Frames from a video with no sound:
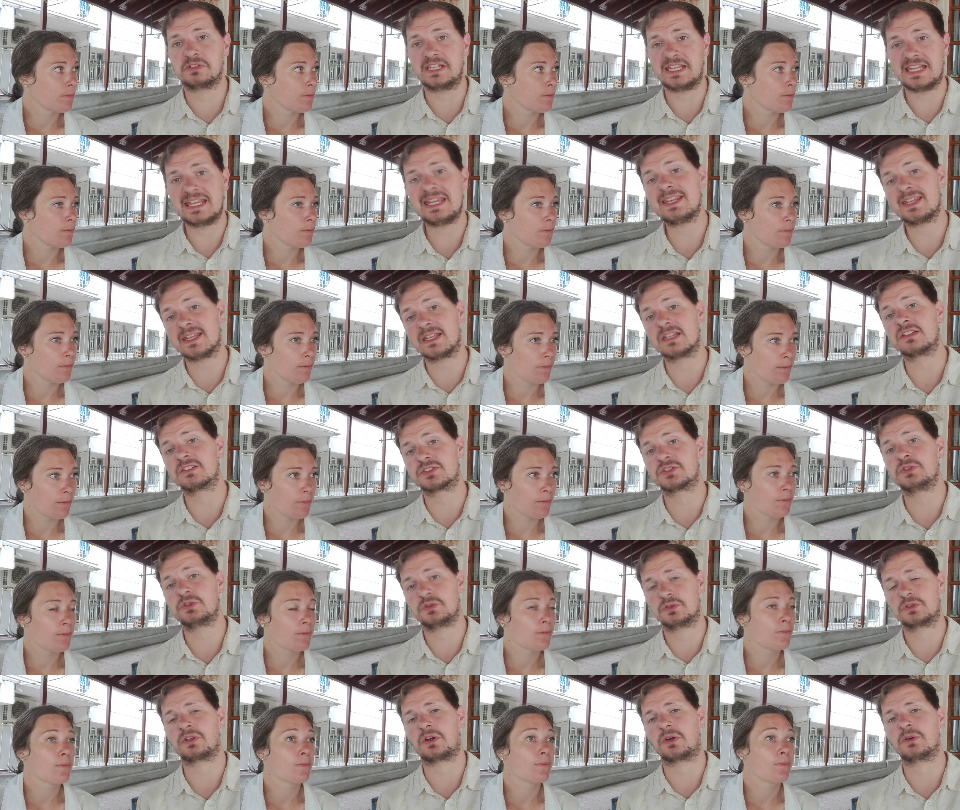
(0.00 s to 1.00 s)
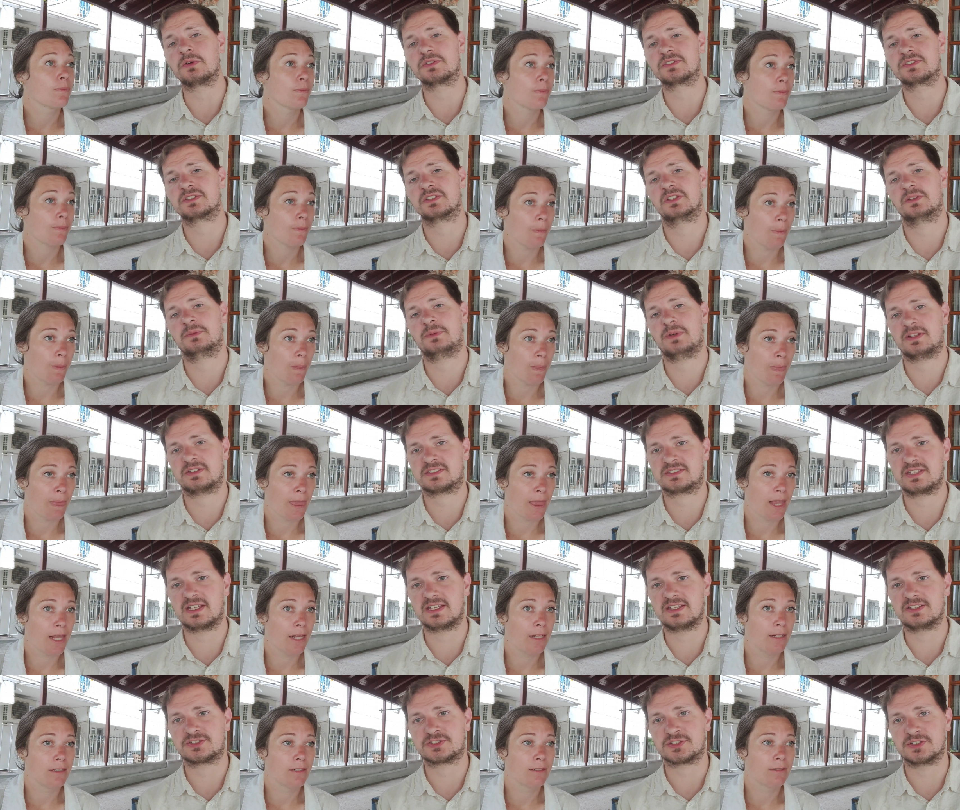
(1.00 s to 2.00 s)
Speaker 1: needing to go to the bus
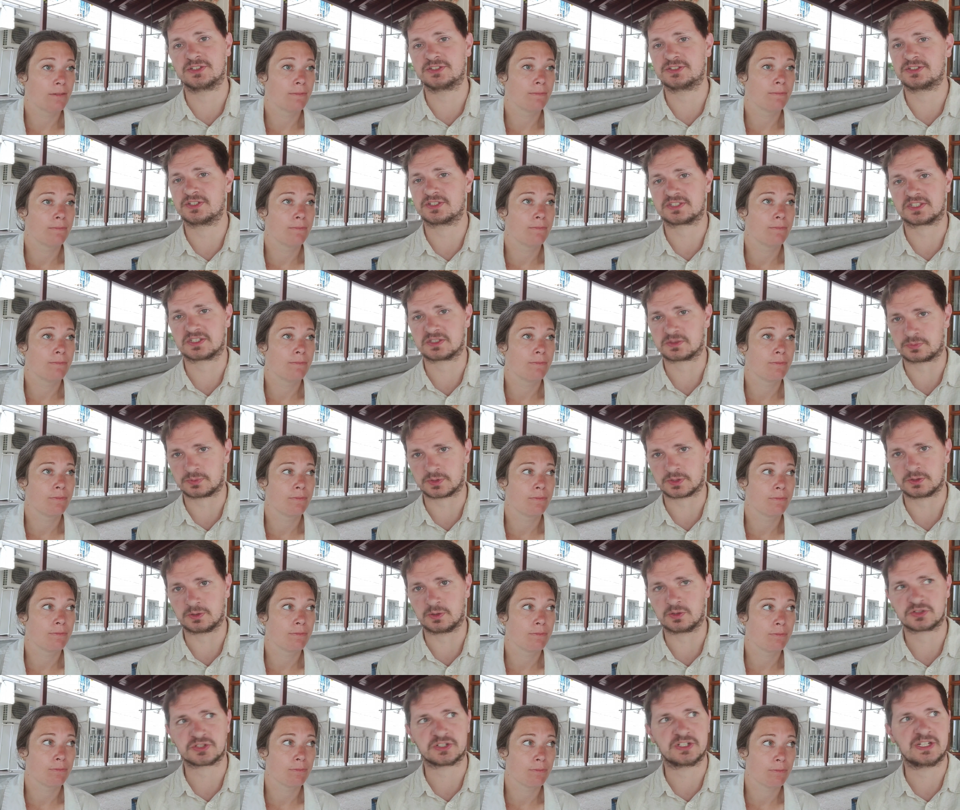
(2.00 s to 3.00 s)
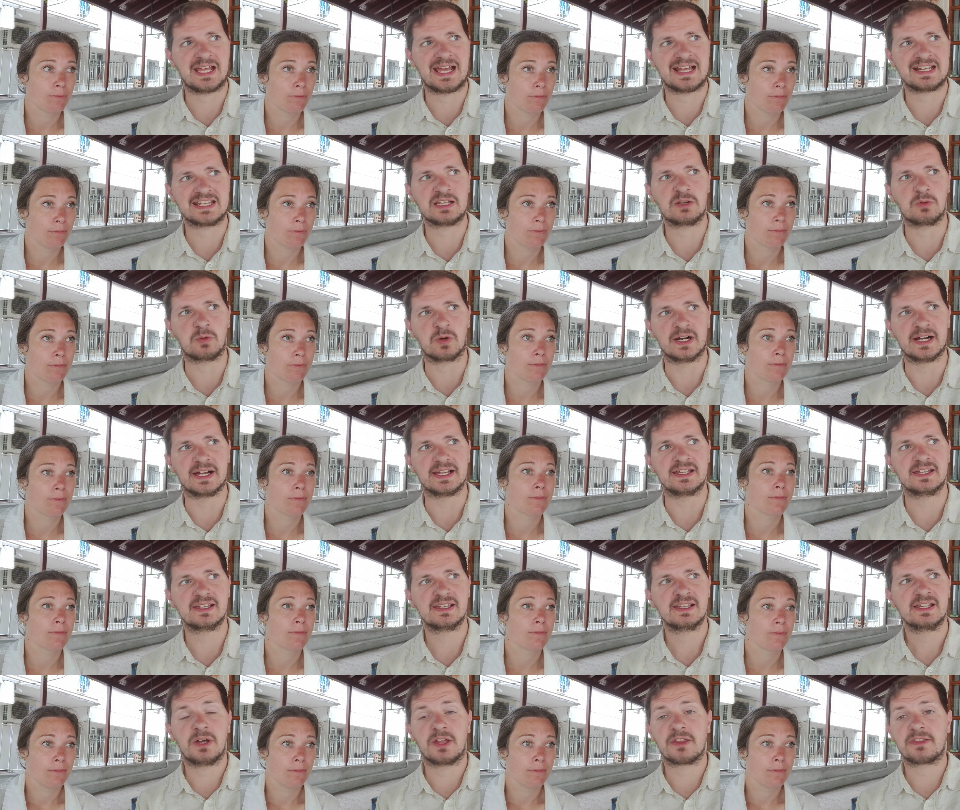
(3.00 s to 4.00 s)
station just as a precaution
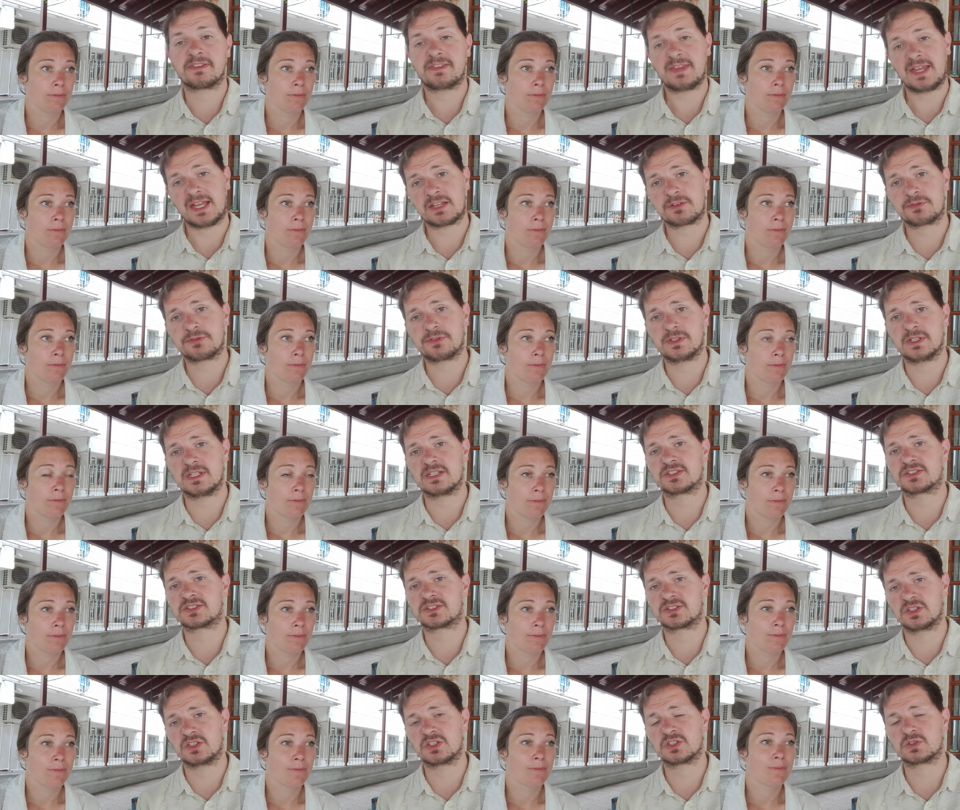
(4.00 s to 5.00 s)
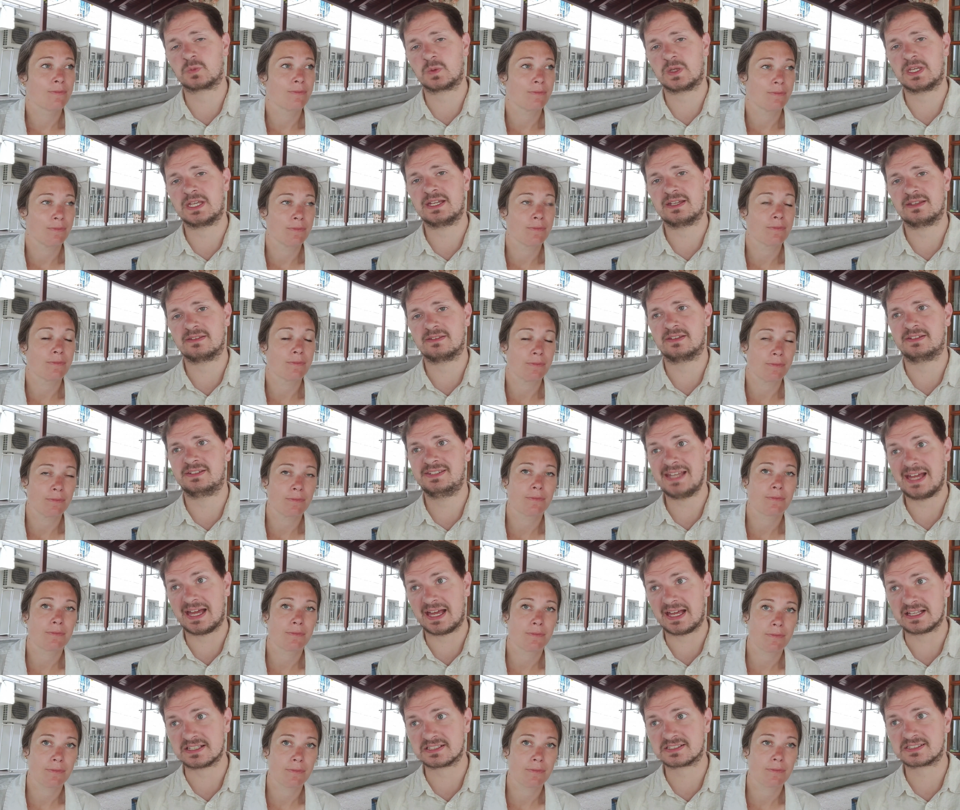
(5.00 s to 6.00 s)
anyway, but thankfully, as soon as we hit the
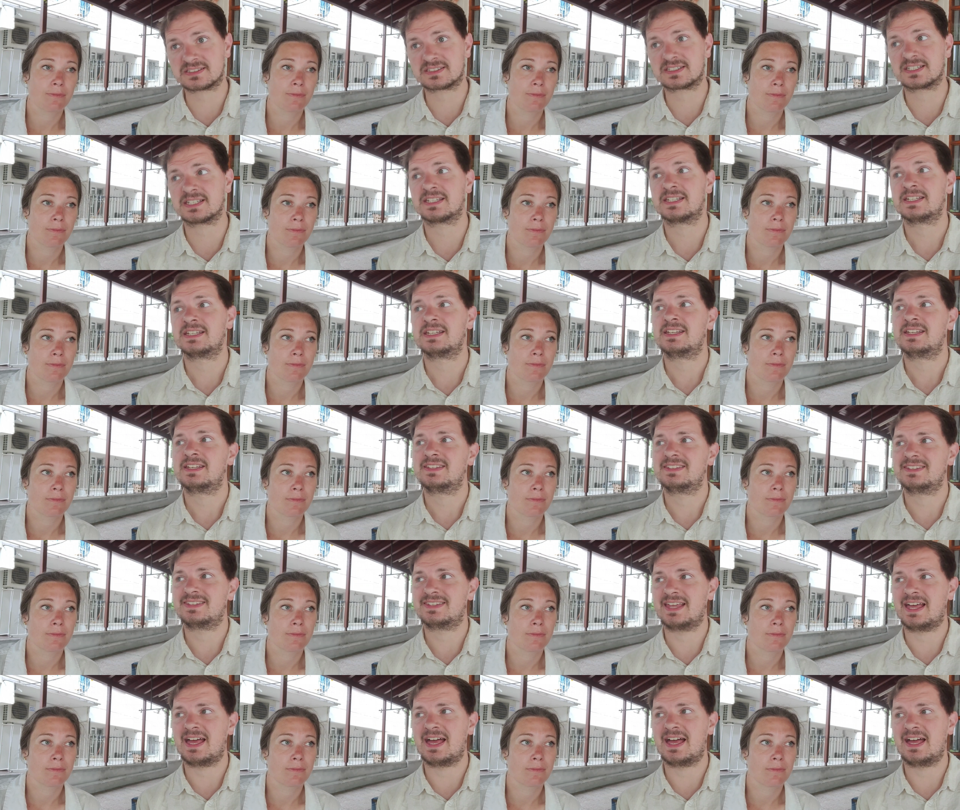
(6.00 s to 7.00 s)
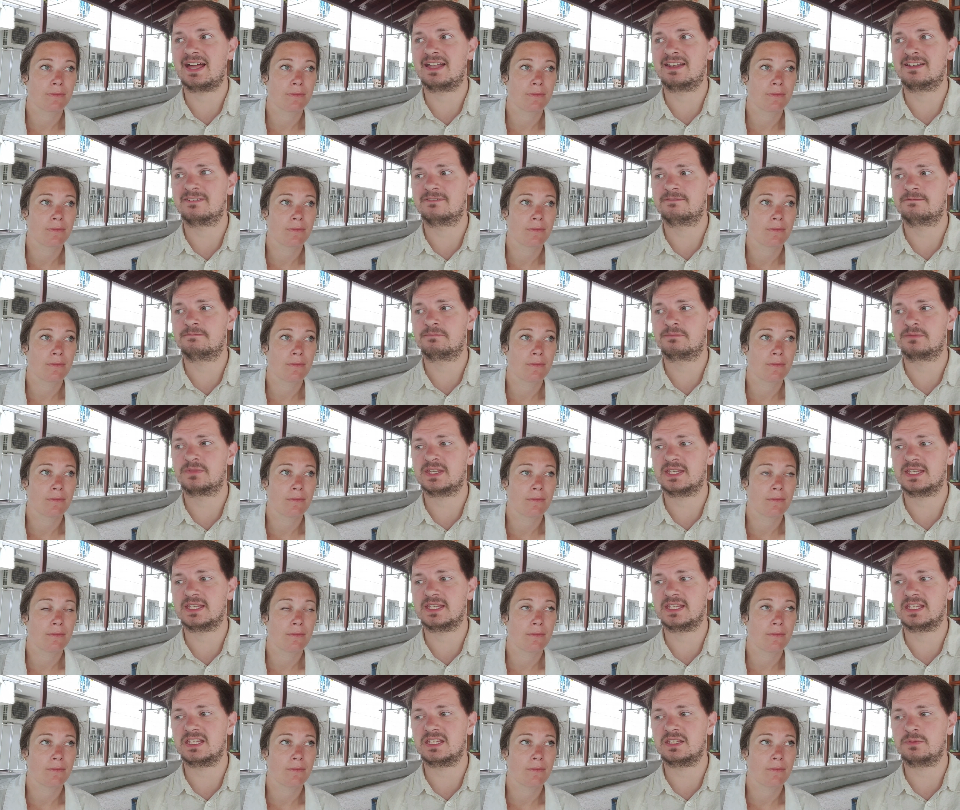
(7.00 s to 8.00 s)
desk, then
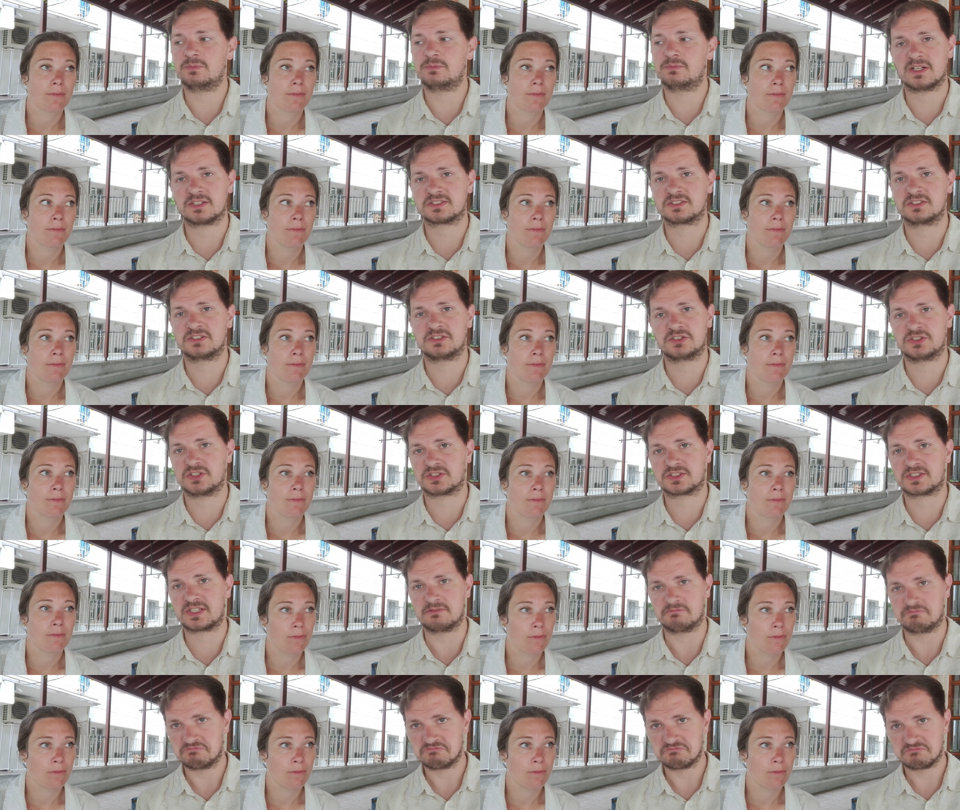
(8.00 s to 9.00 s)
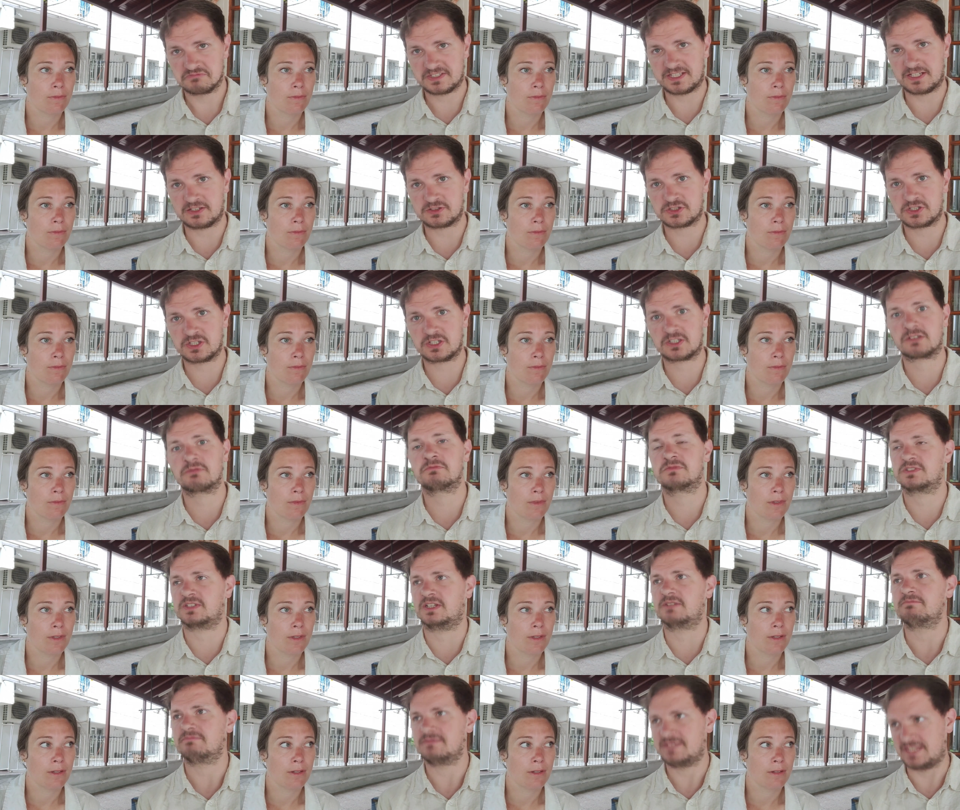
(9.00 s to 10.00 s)
the person just said, Selçuk? I
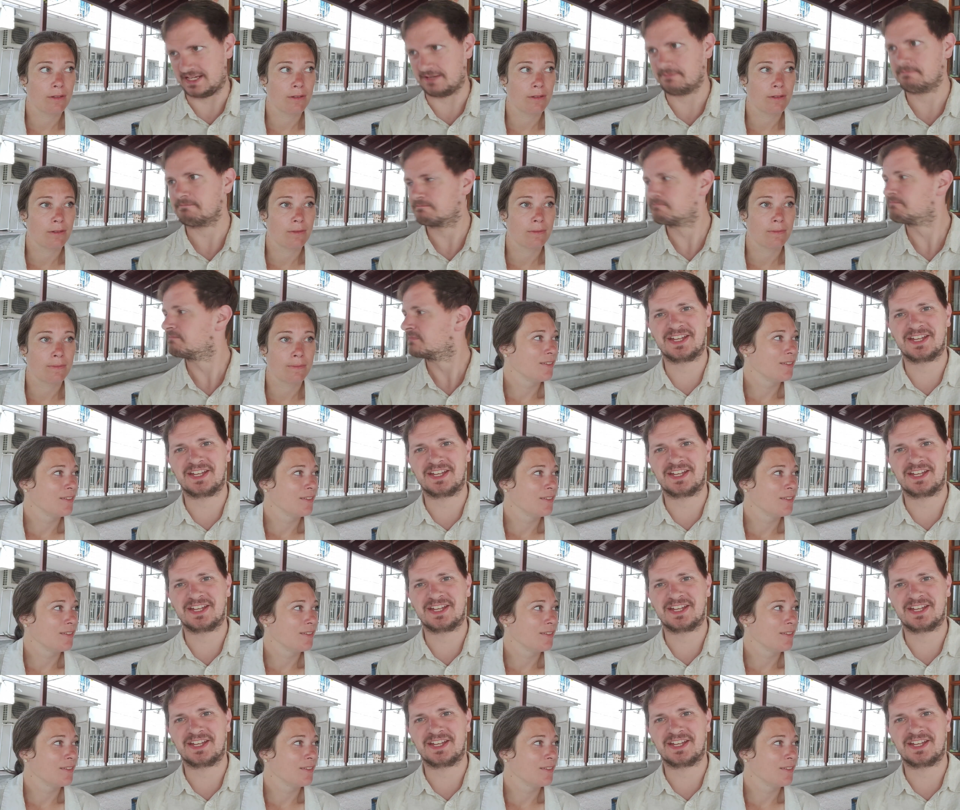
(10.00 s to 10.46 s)
was like, yep.